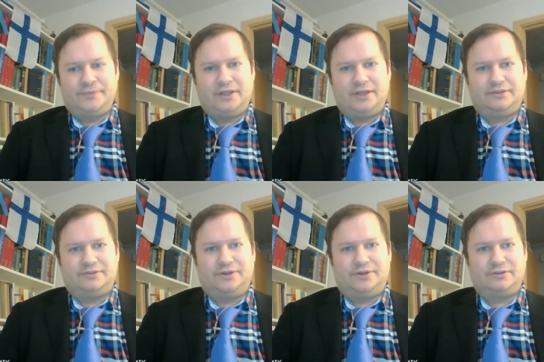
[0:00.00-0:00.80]
has
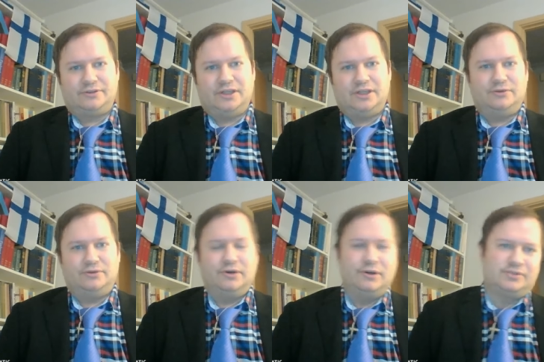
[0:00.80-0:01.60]
dark skin or
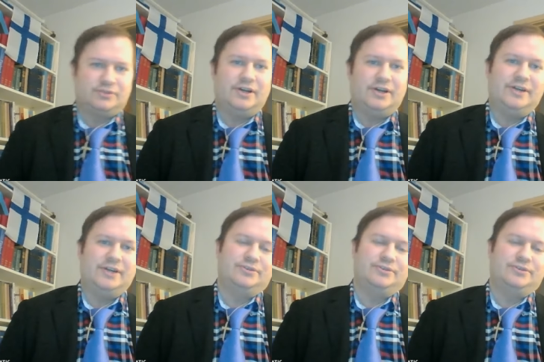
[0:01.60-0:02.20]
looks Ara-